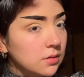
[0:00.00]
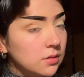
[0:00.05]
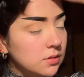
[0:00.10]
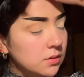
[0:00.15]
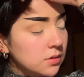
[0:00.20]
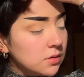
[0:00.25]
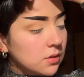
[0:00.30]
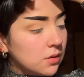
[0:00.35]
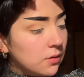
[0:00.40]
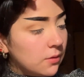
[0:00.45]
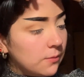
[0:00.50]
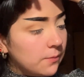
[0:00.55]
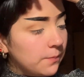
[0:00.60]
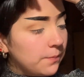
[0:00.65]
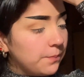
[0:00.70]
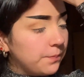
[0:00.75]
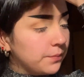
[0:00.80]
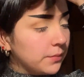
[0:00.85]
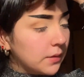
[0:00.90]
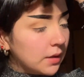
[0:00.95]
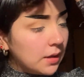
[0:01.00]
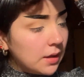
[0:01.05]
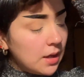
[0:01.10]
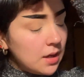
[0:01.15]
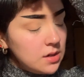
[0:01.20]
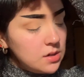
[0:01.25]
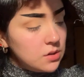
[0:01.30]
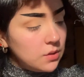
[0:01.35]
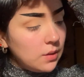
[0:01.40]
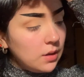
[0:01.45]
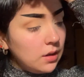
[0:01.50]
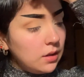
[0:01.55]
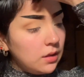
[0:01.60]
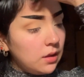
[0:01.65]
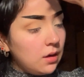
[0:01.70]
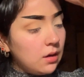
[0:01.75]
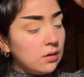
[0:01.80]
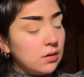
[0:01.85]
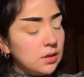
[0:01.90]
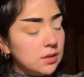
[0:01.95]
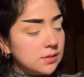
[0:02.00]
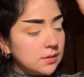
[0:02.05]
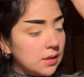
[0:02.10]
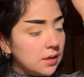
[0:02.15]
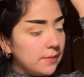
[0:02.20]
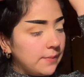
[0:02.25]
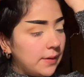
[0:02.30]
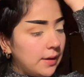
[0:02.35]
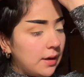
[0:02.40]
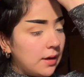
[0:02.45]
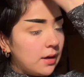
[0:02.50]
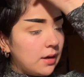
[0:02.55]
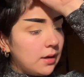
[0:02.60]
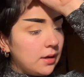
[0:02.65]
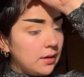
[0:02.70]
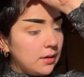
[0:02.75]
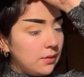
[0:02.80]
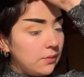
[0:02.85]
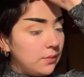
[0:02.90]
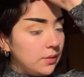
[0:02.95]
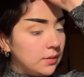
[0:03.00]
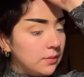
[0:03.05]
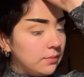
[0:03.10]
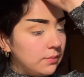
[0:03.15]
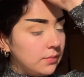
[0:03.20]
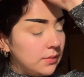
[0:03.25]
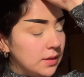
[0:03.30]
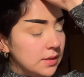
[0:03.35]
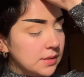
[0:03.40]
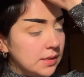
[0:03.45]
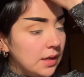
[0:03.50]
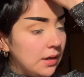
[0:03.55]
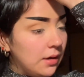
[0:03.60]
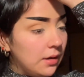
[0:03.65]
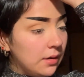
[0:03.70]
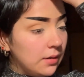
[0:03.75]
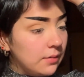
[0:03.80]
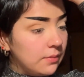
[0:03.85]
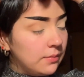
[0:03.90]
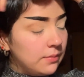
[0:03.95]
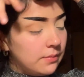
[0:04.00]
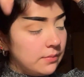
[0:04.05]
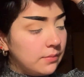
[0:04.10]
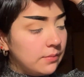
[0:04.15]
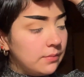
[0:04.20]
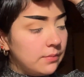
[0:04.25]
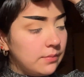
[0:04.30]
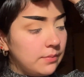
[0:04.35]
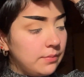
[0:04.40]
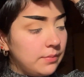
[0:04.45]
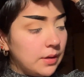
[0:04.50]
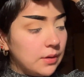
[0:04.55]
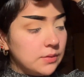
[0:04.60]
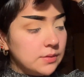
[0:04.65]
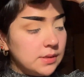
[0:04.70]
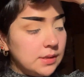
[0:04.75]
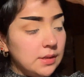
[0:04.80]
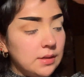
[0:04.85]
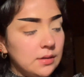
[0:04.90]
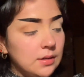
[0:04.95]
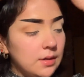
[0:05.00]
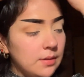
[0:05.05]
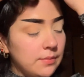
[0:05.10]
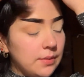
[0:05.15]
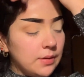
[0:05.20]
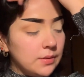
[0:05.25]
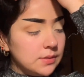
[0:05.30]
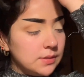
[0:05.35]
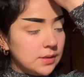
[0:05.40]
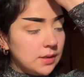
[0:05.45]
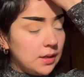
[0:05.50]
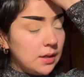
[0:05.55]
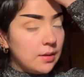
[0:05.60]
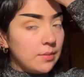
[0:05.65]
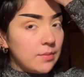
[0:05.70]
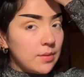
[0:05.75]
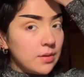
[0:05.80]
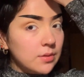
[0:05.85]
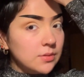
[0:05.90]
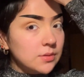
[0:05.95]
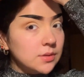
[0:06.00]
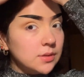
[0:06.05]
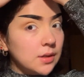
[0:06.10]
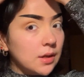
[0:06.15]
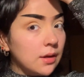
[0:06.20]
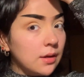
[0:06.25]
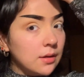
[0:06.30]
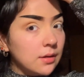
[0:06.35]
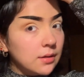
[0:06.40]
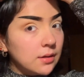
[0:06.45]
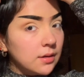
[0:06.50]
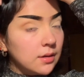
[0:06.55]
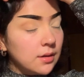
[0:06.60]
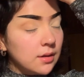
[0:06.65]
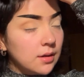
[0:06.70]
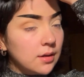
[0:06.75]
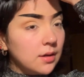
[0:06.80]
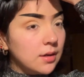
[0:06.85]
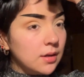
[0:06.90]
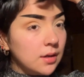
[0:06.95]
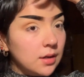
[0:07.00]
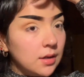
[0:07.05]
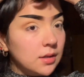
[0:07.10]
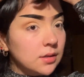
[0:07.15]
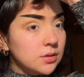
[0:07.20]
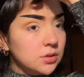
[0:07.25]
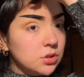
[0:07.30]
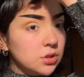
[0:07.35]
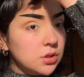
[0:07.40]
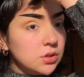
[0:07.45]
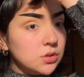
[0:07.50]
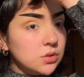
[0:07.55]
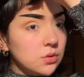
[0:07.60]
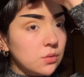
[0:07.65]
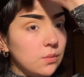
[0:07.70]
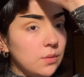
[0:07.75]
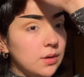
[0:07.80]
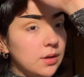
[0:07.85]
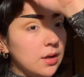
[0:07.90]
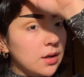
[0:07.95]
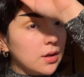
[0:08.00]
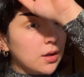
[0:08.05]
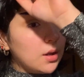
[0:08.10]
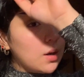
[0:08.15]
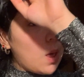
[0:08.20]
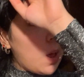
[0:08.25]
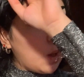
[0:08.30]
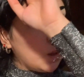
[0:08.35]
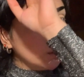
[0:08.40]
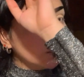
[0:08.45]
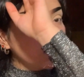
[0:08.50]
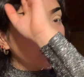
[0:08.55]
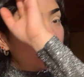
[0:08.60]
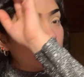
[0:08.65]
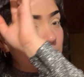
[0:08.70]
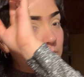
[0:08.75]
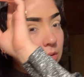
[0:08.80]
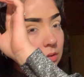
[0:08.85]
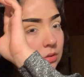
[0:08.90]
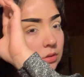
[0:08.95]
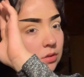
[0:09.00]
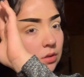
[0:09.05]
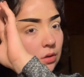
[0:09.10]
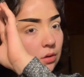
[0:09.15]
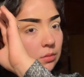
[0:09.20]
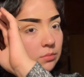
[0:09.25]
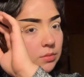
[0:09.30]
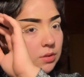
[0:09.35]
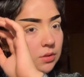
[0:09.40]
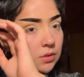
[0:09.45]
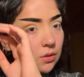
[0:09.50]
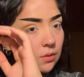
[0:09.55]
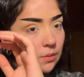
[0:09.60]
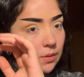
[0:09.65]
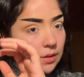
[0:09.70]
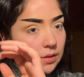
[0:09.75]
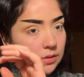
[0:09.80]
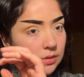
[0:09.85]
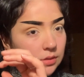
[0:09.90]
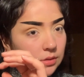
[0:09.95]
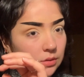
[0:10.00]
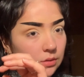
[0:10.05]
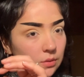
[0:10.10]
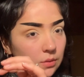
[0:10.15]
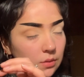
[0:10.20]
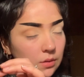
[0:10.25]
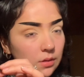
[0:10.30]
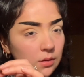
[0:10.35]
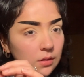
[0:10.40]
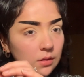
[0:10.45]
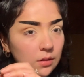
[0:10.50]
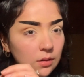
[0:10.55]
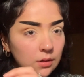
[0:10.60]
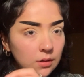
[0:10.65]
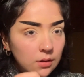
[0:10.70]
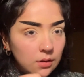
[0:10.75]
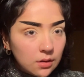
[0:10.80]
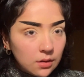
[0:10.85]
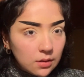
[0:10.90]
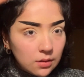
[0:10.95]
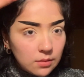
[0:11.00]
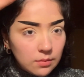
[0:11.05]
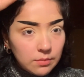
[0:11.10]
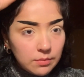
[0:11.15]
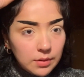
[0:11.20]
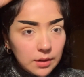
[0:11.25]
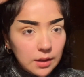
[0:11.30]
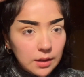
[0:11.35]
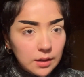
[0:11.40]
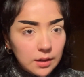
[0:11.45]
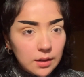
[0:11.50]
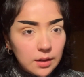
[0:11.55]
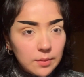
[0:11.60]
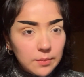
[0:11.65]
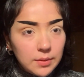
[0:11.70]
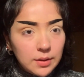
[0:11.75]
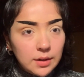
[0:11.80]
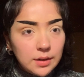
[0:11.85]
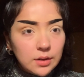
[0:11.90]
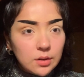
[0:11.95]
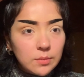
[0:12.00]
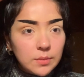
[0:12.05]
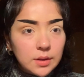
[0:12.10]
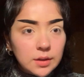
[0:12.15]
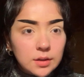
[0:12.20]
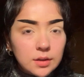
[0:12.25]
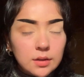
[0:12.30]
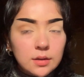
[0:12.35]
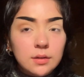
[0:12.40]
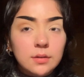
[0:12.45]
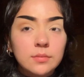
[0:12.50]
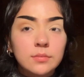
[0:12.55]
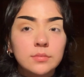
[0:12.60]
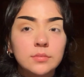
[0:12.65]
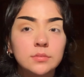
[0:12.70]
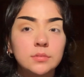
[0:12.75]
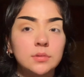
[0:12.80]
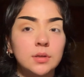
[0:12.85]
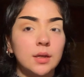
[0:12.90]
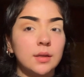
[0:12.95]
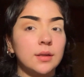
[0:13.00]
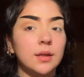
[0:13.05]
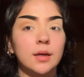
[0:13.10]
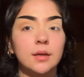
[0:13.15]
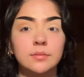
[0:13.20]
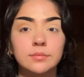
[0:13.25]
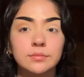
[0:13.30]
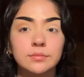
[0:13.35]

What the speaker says: so I can't do anything on this side of my eye with this hair bouncing and bouncing and bouncing. It's just ridiculous. So I'm just going to pin it up a little bit like that.